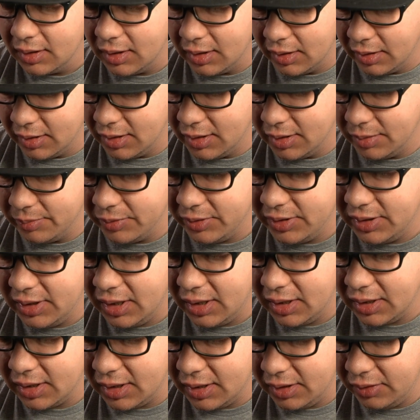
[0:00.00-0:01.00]
But
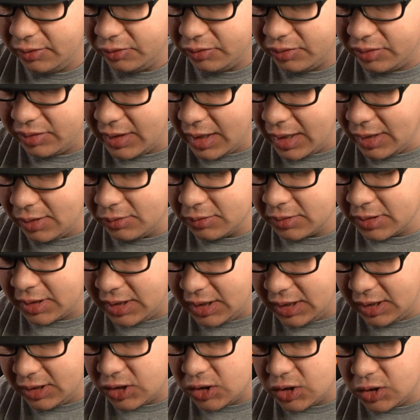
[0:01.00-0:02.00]
yeah, guys, that'll
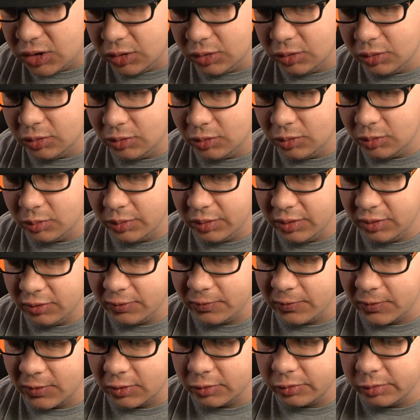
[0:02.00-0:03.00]
get you.
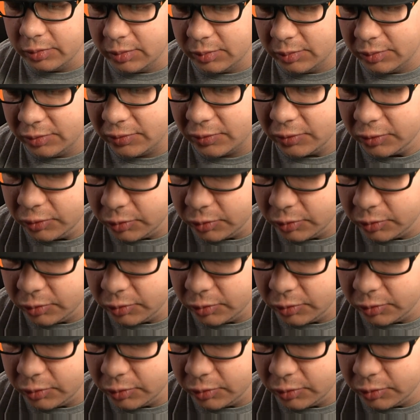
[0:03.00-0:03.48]
This first one was for